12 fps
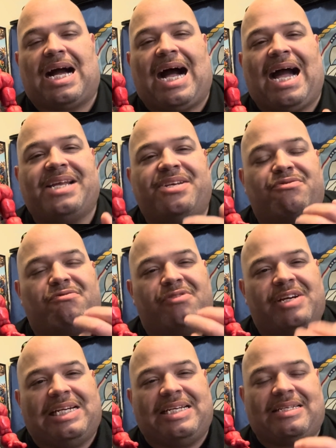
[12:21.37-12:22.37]
I didn't
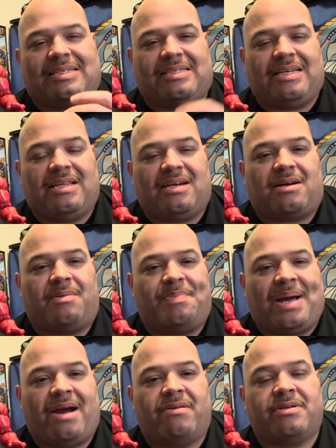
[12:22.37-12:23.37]
really see the
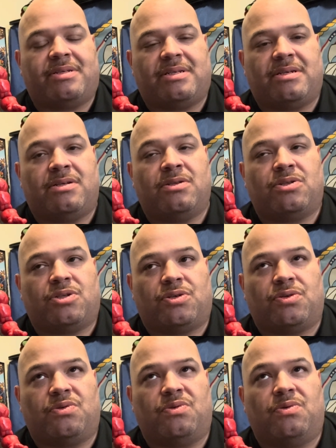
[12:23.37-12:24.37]
comparison
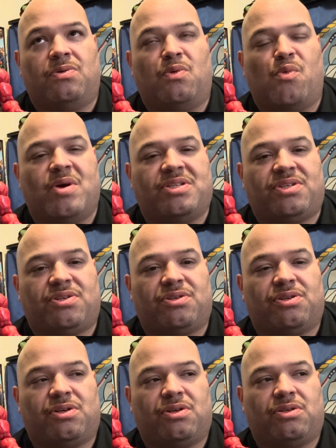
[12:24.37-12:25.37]
to Winter
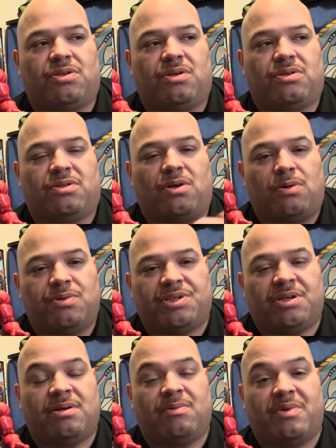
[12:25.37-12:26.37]

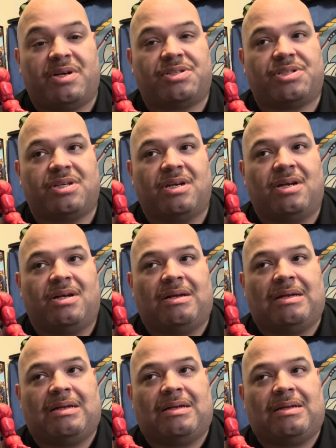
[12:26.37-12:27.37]
Soldier, which
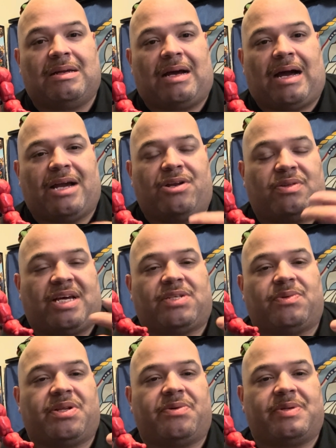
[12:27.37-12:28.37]
I know that's
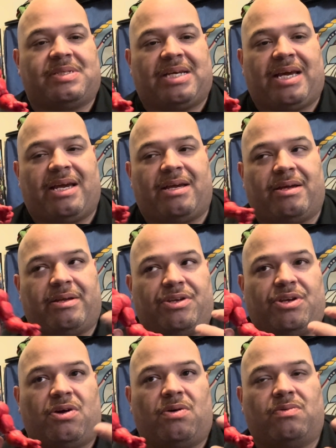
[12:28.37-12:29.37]
what they were saying,
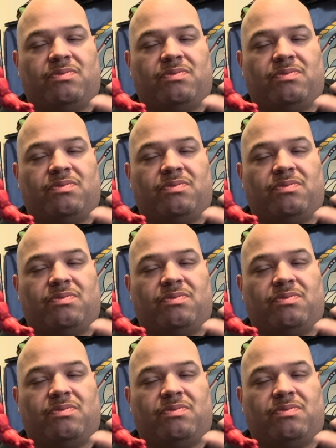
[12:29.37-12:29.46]
you know,